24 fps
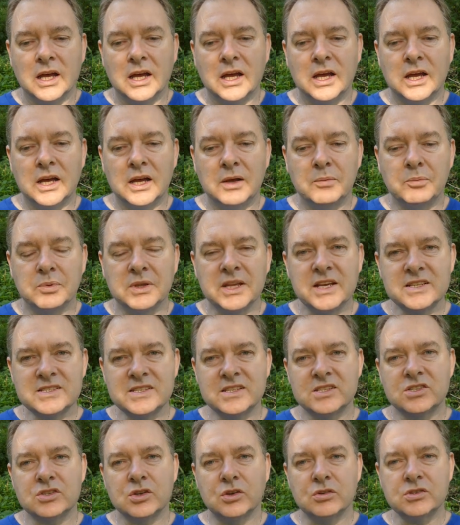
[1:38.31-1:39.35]

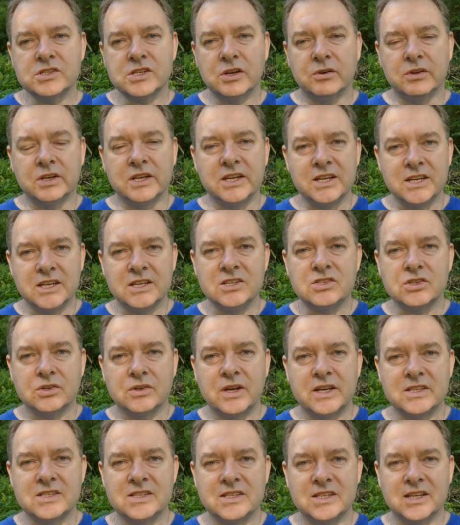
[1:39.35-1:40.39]
Plus it's also an
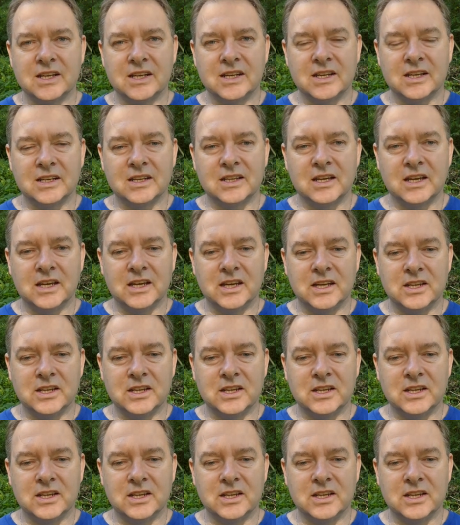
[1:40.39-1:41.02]
interesting